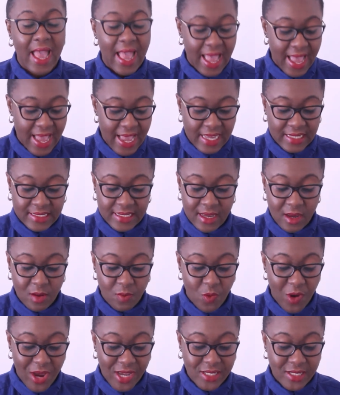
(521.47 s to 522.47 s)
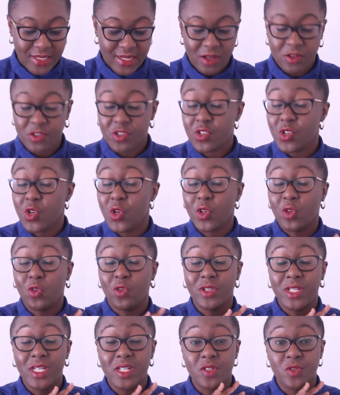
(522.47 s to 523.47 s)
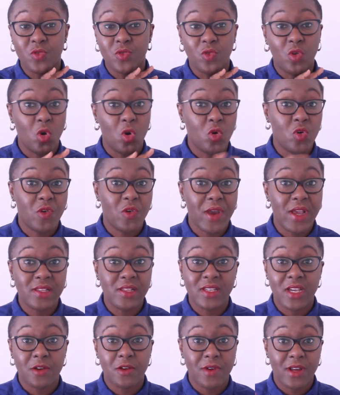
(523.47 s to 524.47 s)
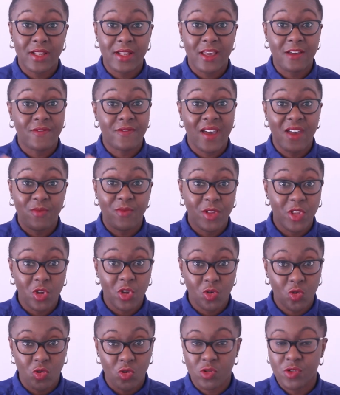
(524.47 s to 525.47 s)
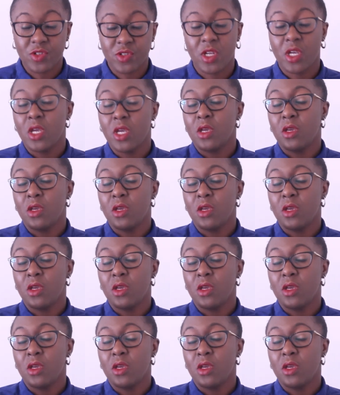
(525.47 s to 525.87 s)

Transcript: And it breaks it down. You don't need to go crazy and write like 5 million goals.